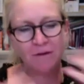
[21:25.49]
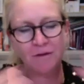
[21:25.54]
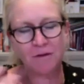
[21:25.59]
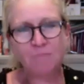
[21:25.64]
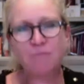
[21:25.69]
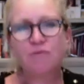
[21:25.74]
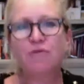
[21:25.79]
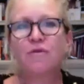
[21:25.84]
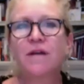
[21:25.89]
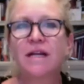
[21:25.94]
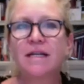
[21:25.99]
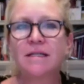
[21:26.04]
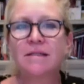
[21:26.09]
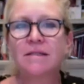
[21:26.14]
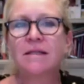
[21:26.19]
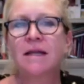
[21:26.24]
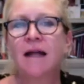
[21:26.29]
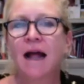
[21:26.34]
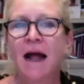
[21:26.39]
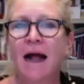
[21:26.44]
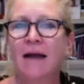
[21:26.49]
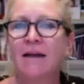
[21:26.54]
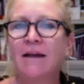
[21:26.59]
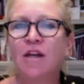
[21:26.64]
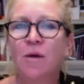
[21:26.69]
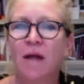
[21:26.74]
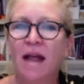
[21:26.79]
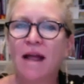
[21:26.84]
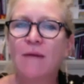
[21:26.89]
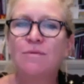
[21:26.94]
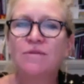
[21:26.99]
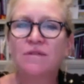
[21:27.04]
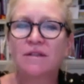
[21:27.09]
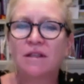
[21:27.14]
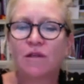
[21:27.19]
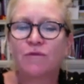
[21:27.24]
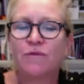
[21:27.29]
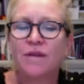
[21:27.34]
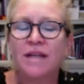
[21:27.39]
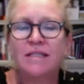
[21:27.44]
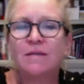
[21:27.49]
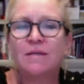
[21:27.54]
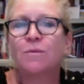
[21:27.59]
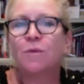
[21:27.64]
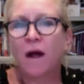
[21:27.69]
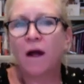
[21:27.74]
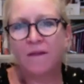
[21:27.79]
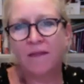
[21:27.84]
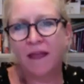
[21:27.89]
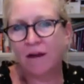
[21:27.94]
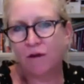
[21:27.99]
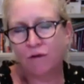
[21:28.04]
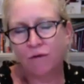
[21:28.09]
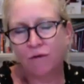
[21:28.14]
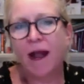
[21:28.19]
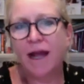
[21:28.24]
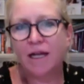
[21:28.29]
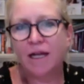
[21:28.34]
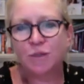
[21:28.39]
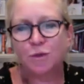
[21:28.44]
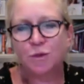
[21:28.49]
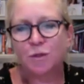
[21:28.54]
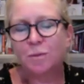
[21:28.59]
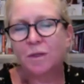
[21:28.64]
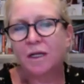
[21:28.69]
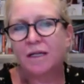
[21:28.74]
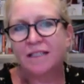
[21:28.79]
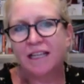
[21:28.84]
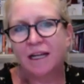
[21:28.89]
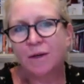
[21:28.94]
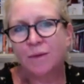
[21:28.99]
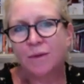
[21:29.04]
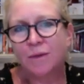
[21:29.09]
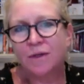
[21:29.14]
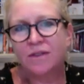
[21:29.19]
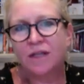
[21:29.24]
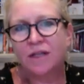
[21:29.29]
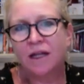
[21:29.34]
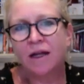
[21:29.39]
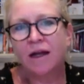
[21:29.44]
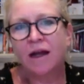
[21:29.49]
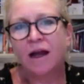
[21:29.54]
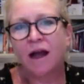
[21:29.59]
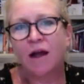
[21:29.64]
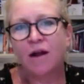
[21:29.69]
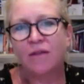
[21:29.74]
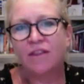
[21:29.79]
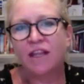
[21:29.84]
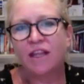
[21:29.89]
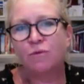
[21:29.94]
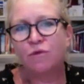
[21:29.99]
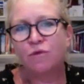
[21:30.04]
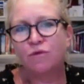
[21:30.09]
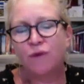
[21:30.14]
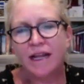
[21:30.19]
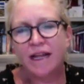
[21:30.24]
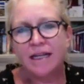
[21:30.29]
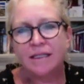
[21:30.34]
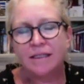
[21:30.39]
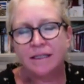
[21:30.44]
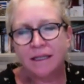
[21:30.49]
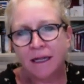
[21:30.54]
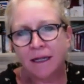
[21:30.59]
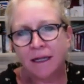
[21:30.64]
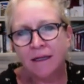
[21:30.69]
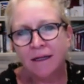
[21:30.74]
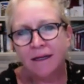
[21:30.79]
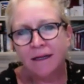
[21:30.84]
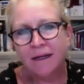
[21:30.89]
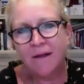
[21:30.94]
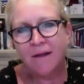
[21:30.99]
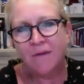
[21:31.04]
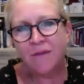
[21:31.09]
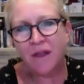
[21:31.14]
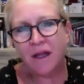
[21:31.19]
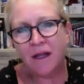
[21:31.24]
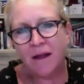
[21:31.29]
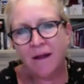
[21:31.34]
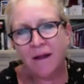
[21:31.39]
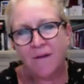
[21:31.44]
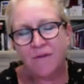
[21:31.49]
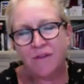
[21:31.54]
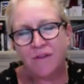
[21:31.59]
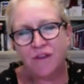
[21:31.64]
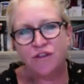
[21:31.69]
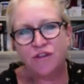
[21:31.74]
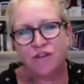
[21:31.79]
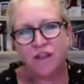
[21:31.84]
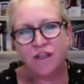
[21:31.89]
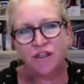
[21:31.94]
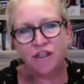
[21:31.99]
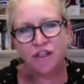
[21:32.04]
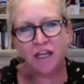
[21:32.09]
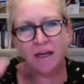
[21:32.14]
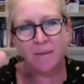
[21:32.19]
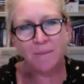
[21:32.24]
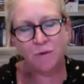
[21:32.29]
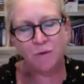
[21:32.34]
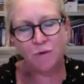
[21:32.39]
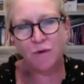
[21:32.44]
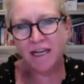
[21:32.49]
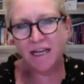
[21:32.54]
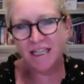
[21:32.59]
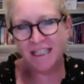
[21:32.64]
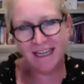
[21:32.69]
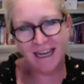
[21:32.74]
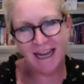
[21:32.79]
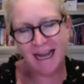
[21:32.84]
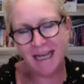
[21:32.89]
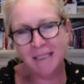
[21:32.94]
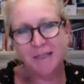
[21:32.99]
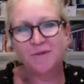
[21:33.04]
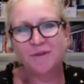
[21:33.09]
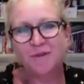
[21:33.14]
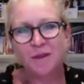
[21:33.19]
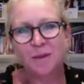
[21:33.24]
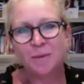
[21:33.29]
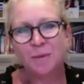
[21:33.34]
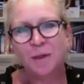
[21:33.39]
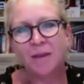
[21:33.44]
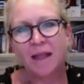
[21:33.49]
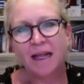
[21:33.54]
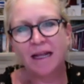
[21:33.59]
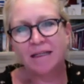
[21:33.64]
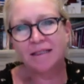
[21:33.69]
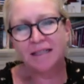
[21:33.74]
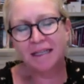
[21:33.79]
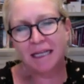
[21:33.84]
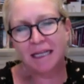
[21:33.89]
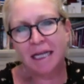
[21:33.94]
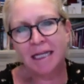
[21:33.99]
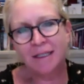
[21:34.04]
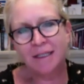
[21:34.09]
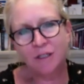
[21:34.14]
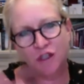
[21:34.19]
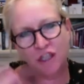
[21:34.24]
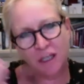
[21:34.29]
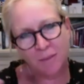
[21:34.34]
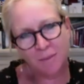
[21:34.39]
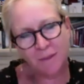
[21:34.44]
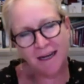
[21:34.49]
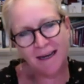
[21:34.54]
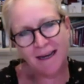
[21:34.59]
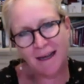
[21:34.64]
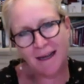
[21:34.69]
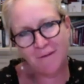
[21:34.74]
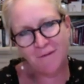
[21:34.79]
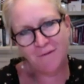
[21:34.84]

priests, and you know, it was the reason why they crashed was because they were racing the ship already ahead of them, weren't they? Because the king's ship had left.